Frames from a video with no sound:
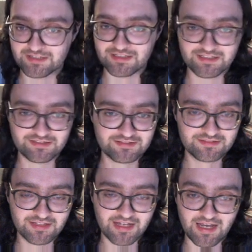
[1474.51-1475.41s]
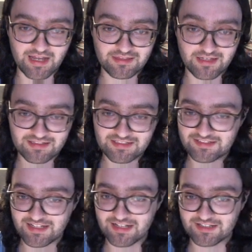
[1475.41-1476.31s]
At least
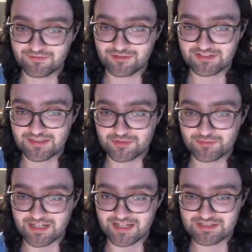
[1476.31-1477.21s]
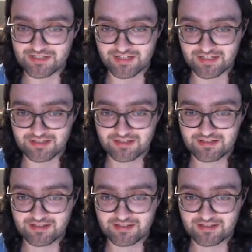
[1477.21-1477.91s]
a lot of you seem to be enjoying